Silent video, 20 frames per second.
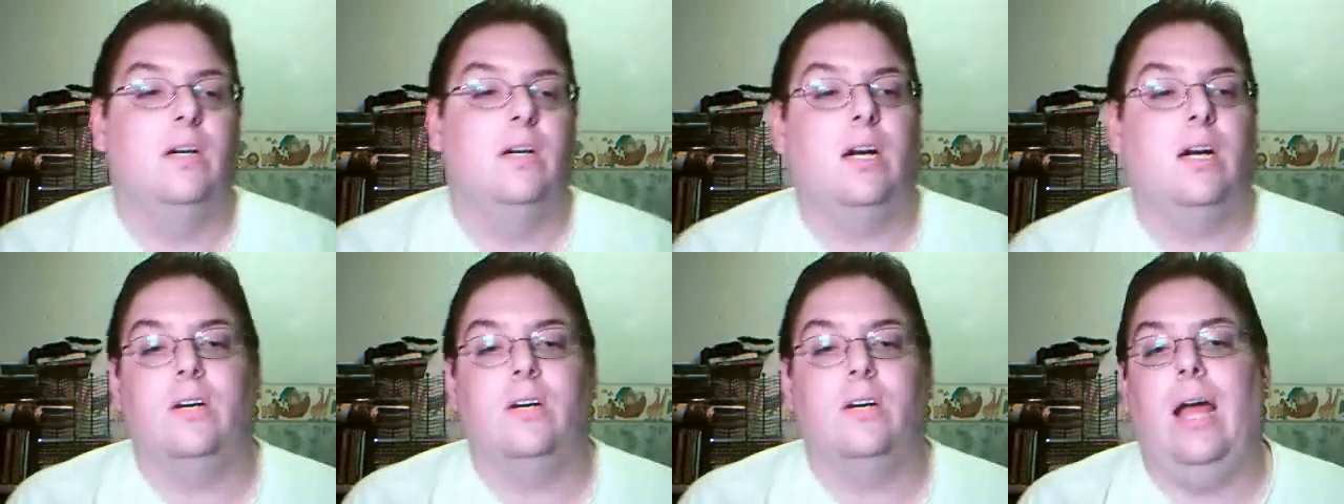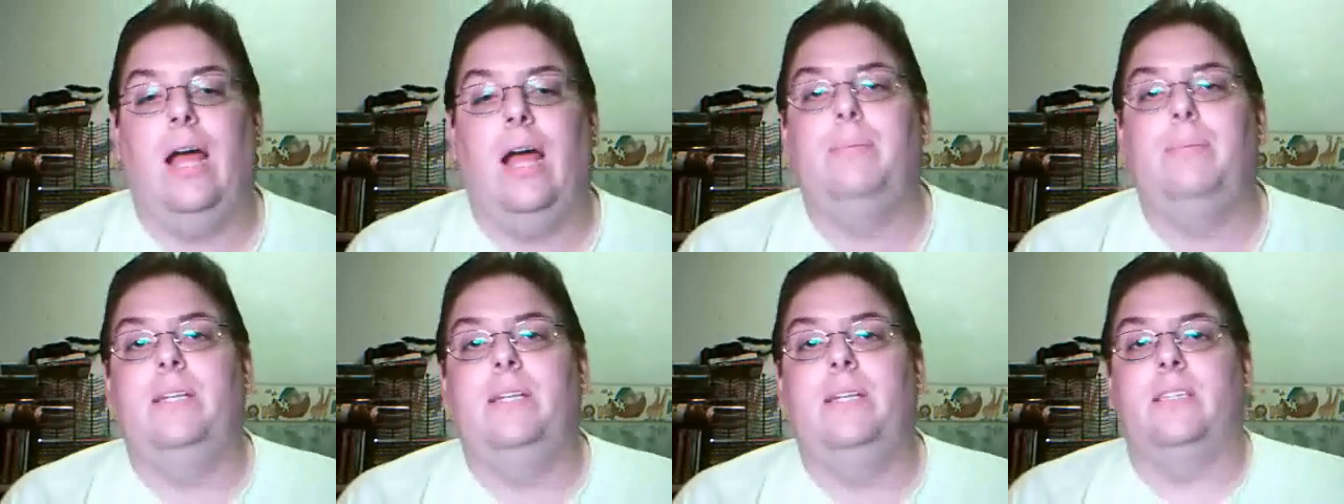are
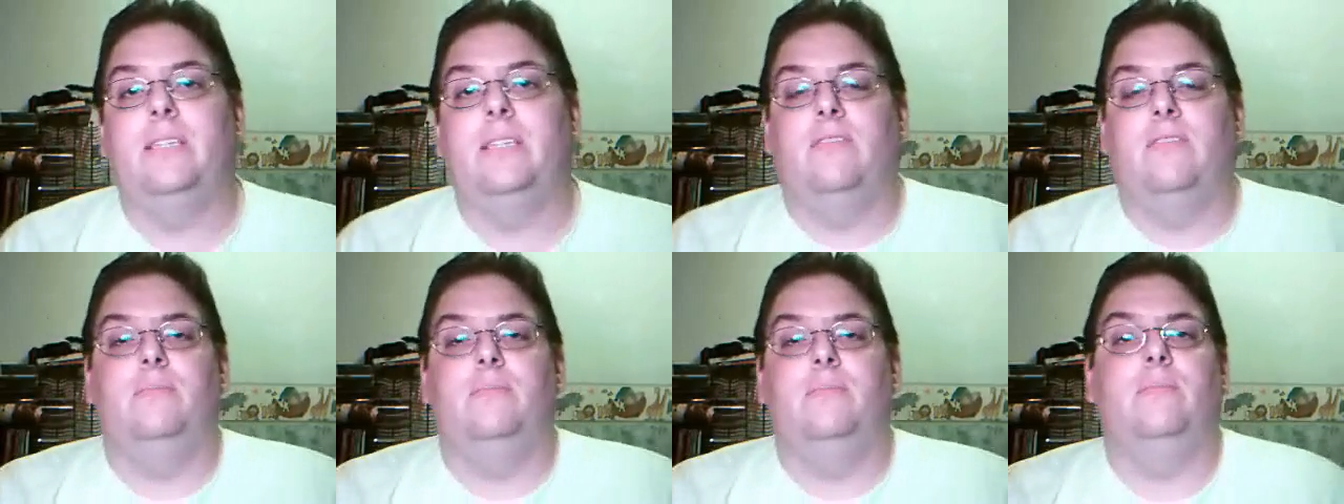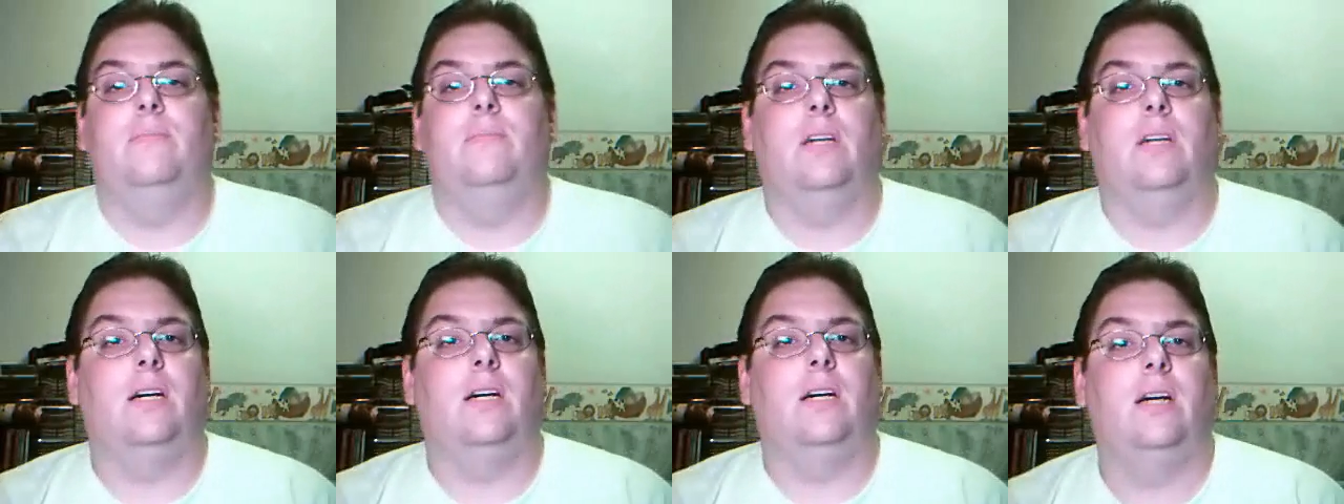crappy, some of them
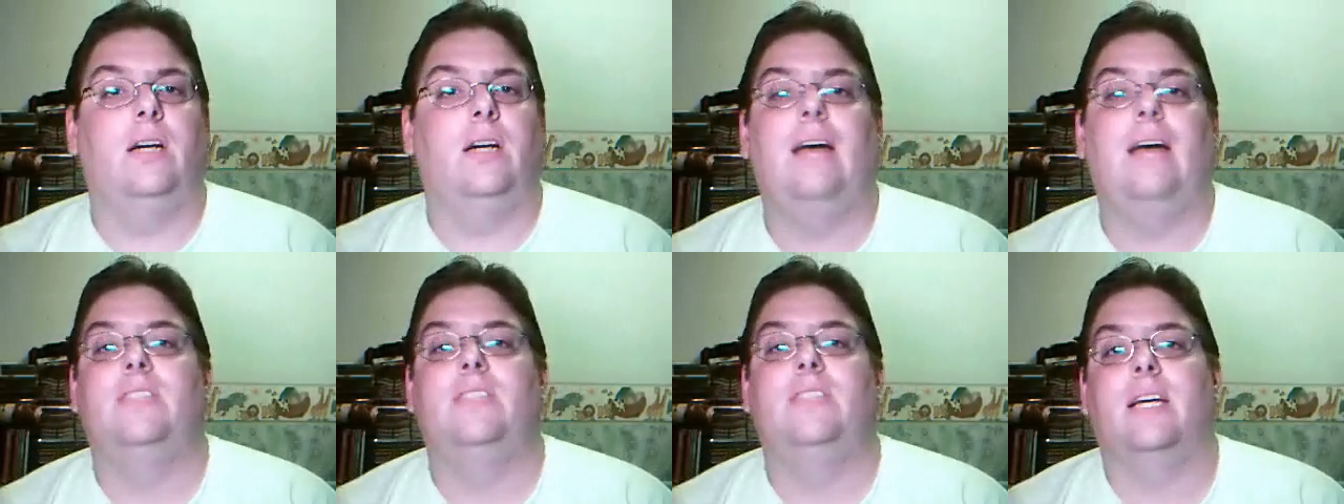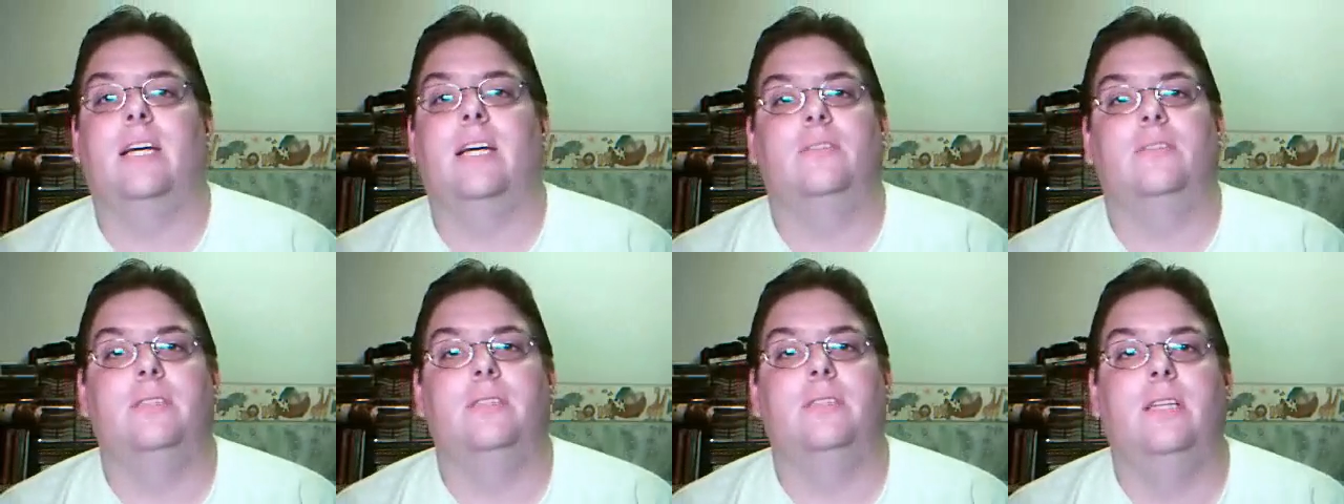have
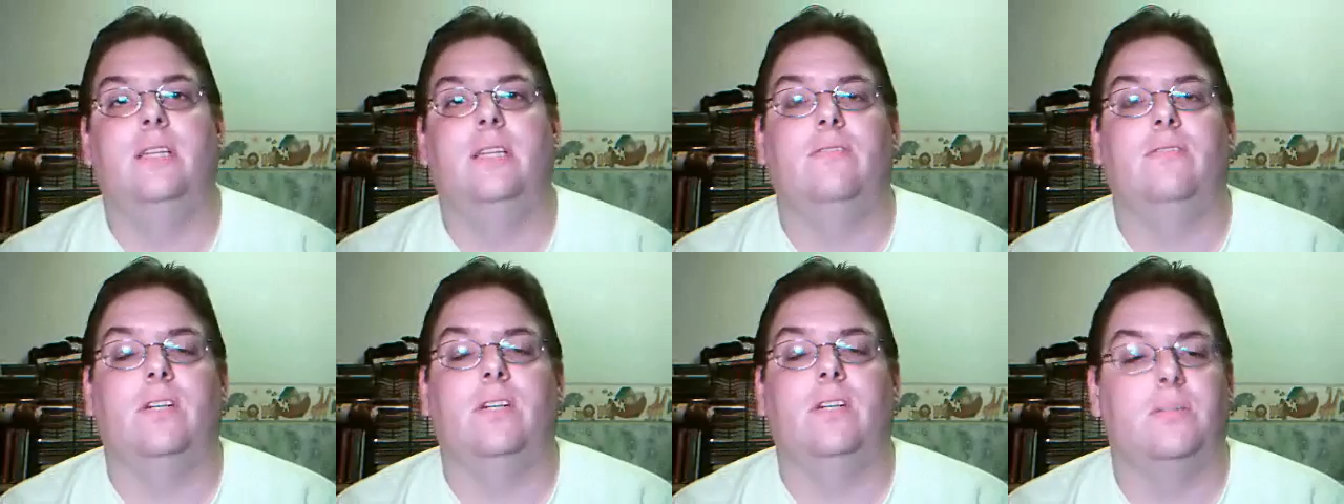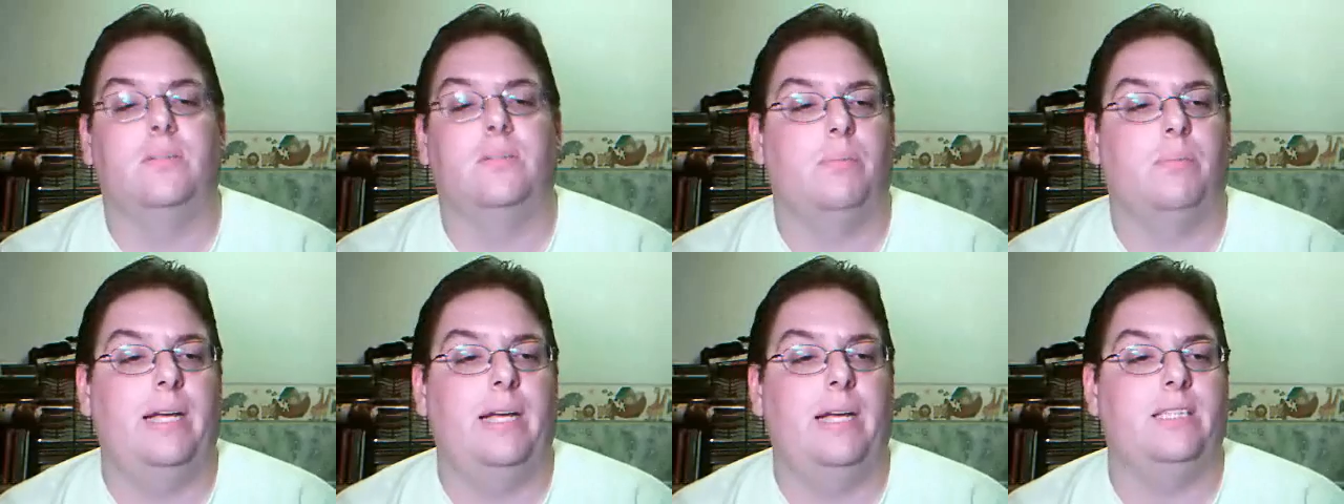sex with their
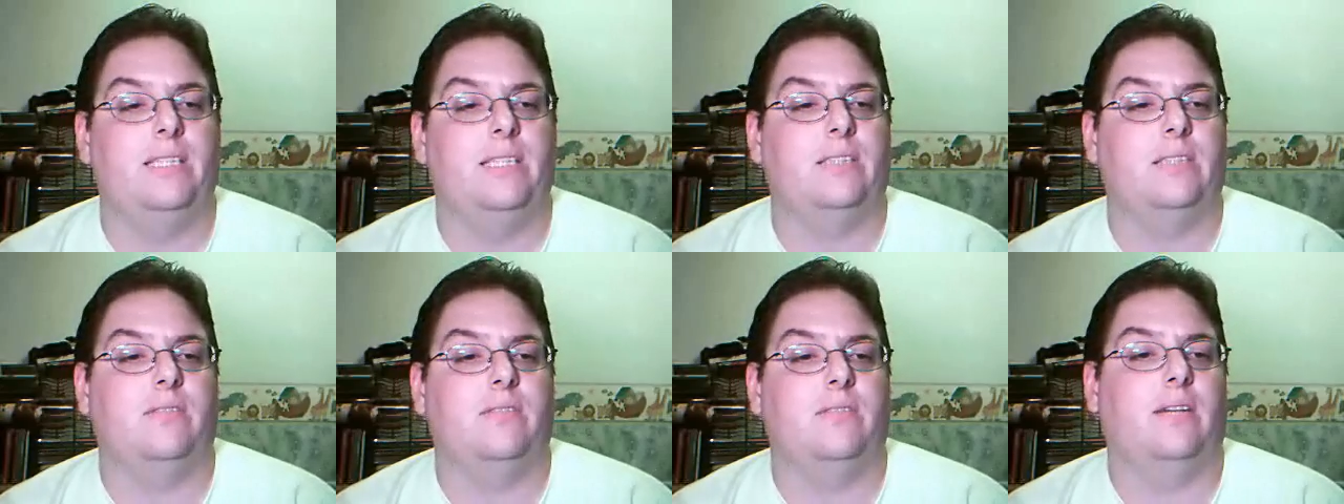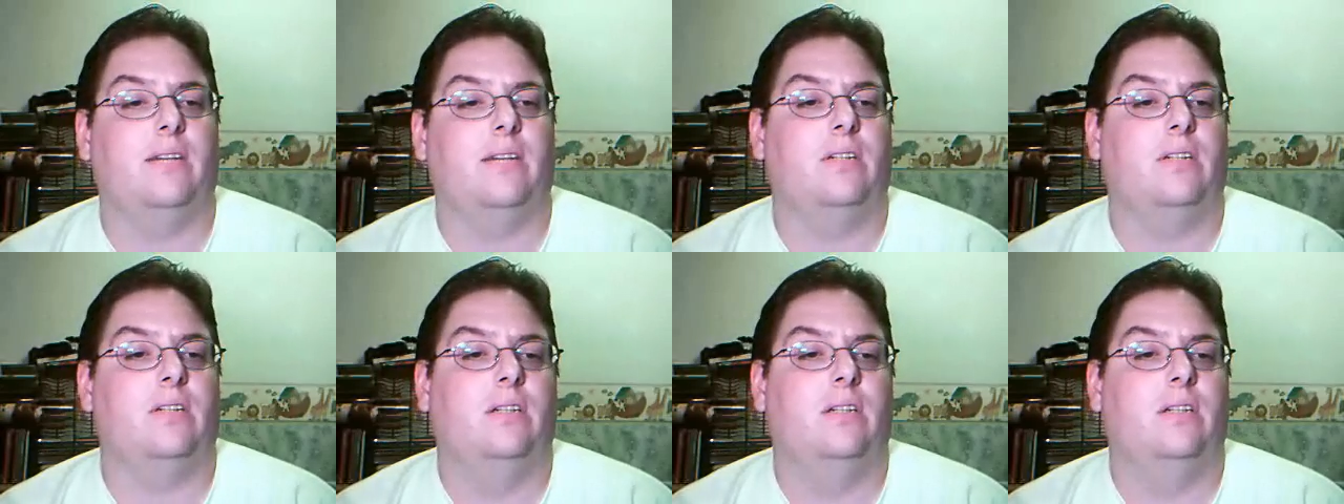vulnerable patients,
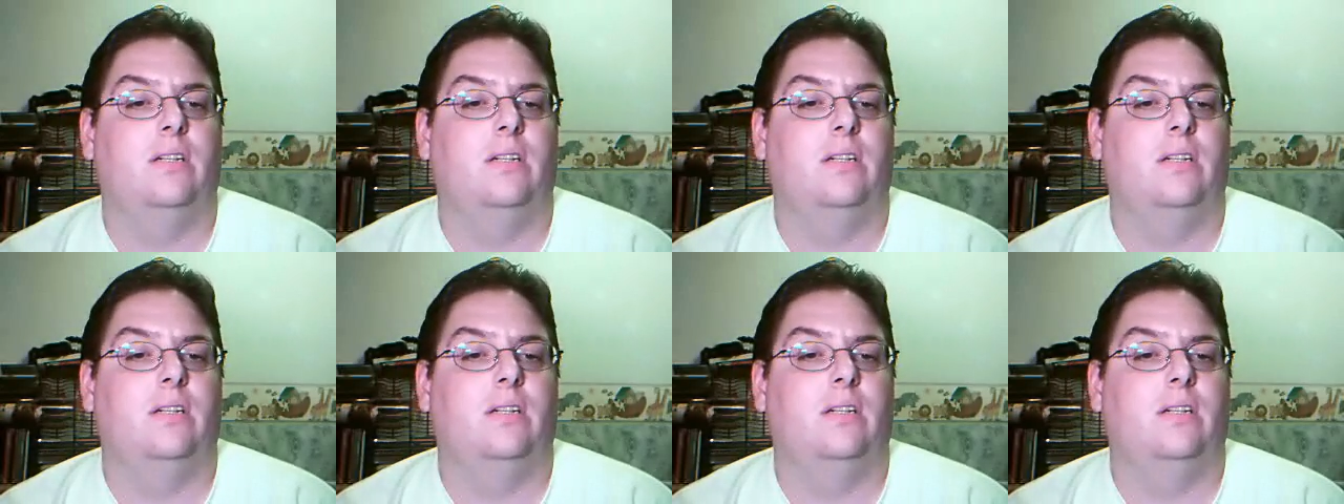whatever.